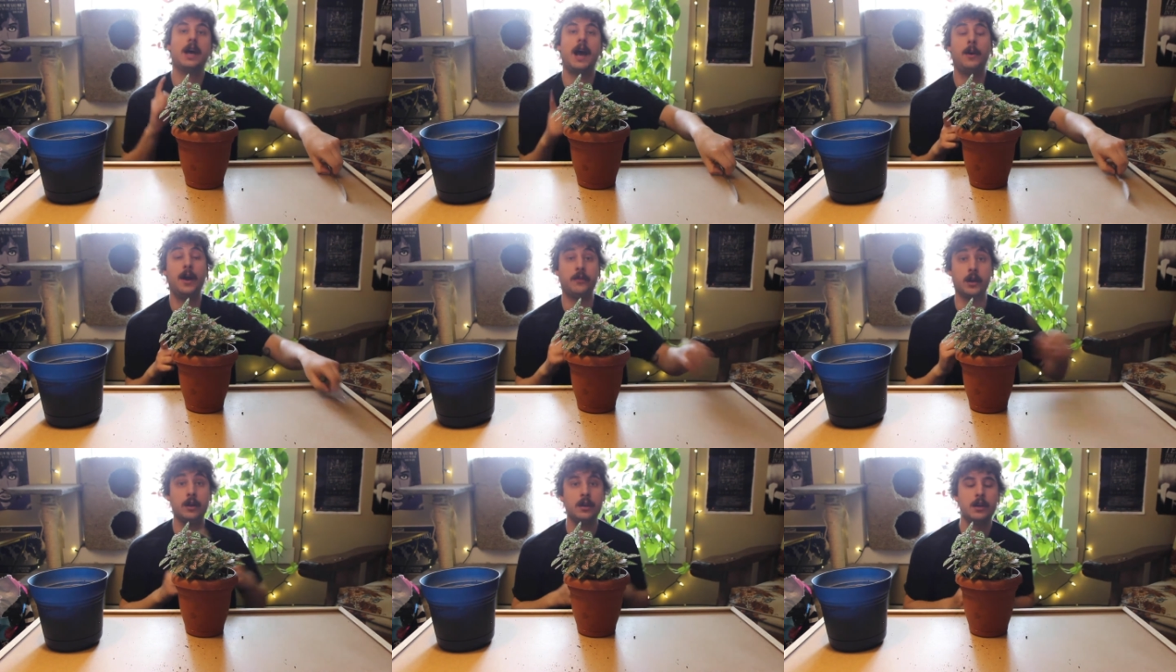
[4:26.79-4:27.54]

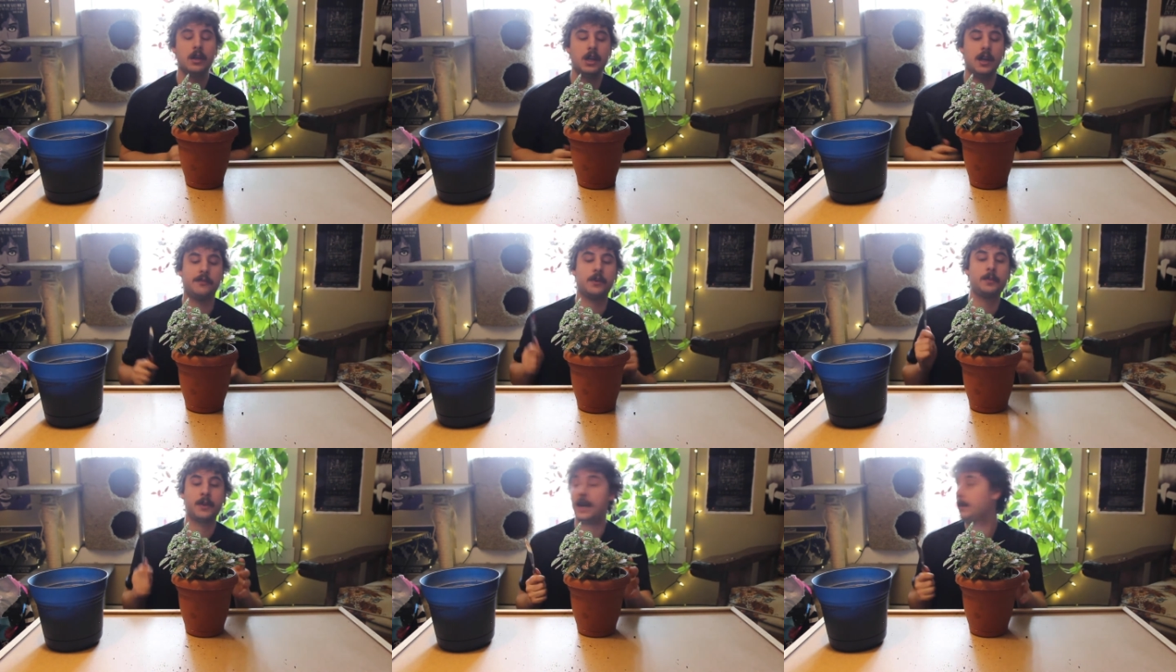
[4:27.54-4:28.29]
However, if
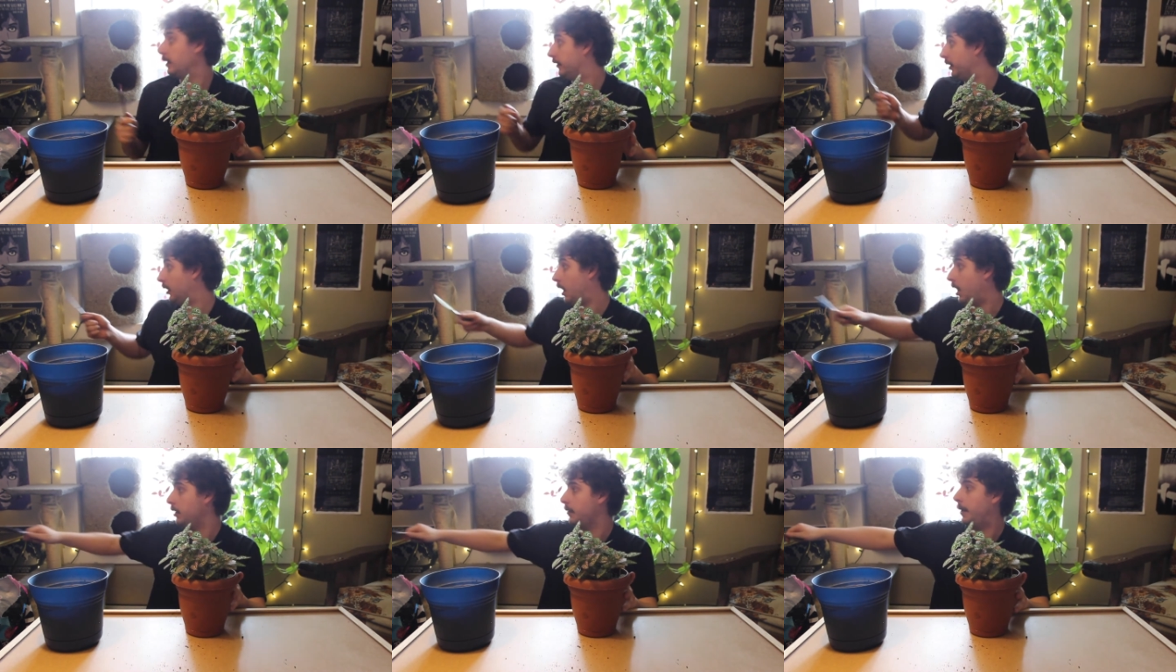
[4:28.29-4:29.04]
your plant is in a
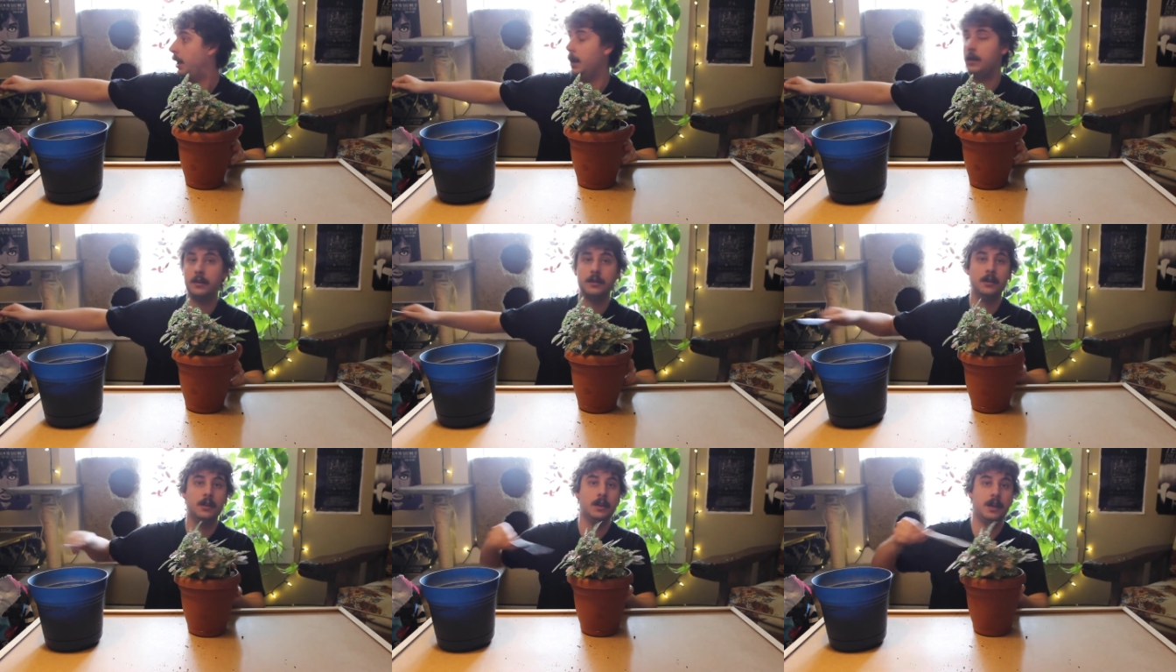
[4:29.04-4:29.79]
harder pot,
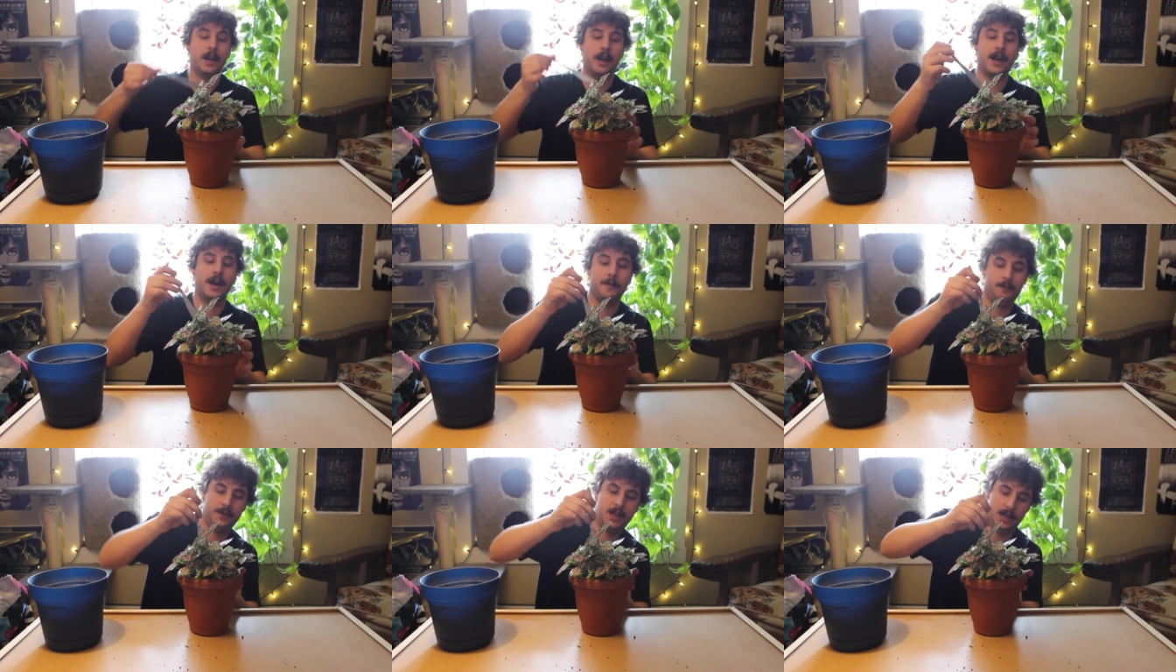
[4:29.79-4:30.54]

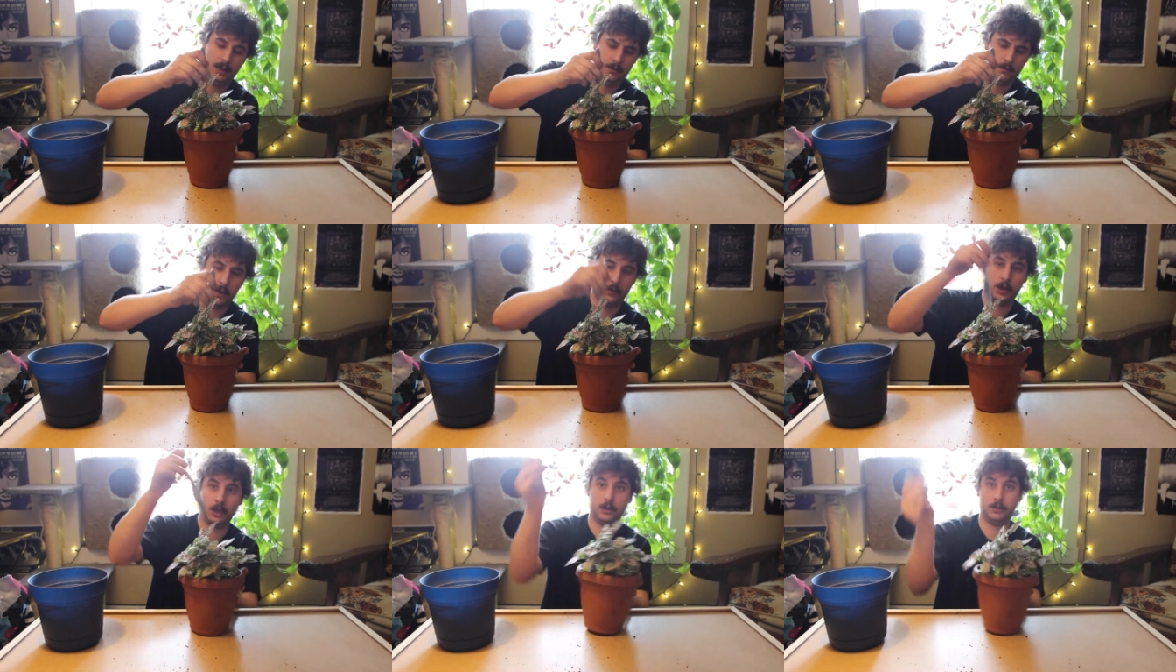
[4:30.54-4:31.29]
then what
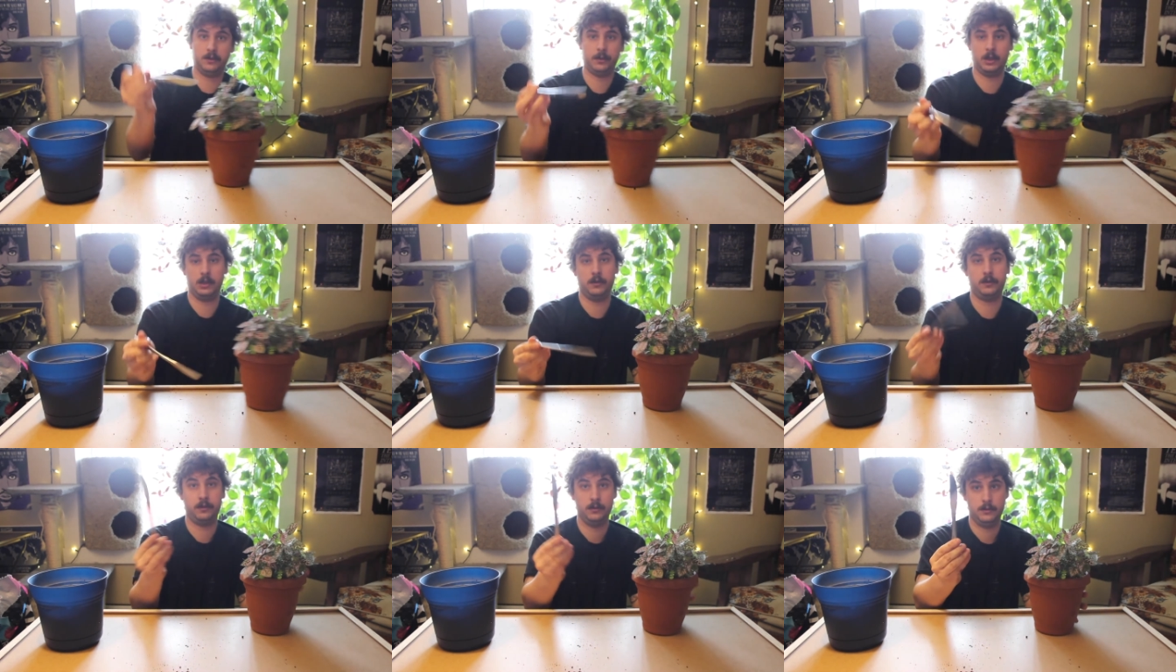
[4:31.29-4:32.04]
we're going to do is we're going to
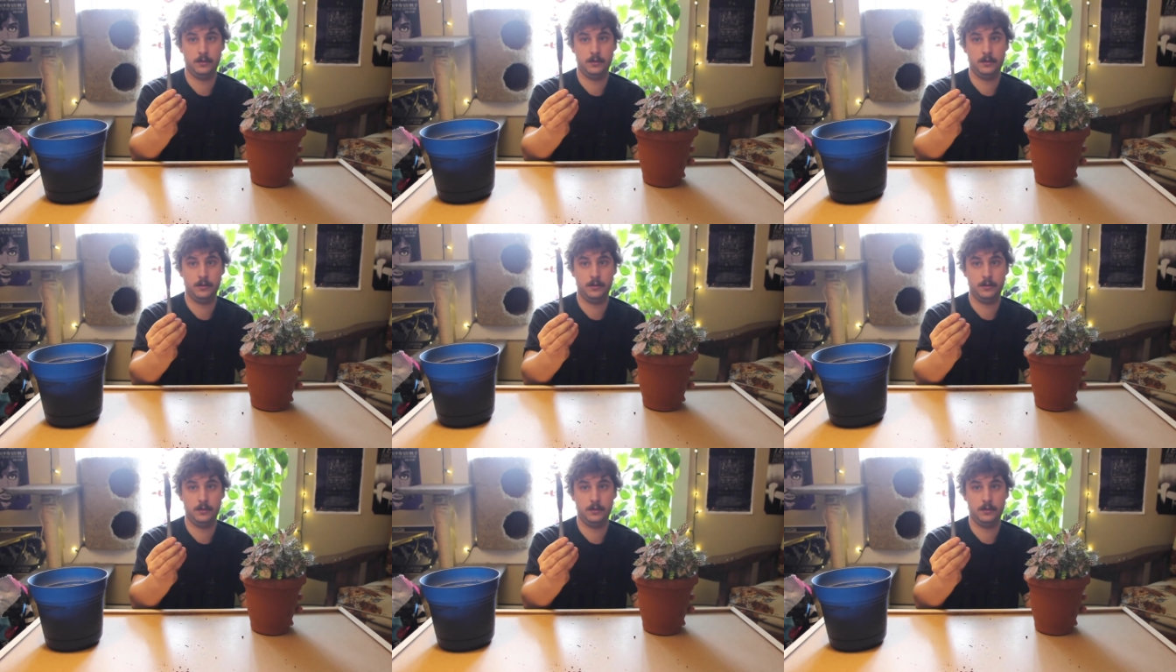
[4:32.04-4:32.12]
use